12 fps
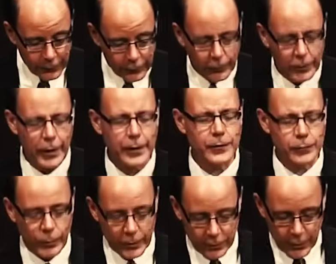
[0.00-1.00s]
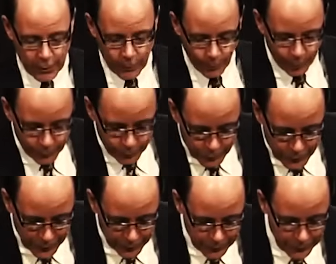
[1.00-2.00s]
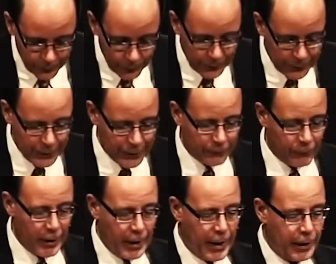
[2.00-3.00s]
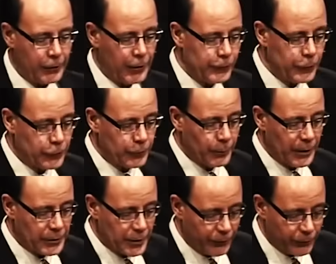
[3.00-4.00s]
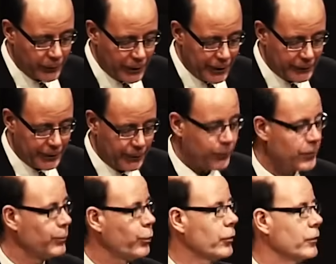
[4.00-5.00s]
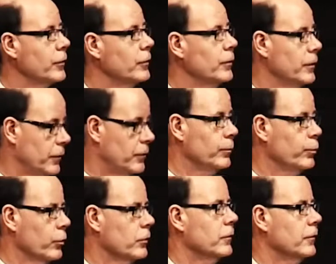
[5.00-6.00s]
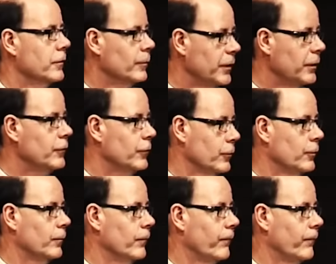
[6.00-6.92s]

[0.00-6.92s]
Lord, I just want to blue check that one again. I love you so much, I forgot that was important to you and it's important to me too.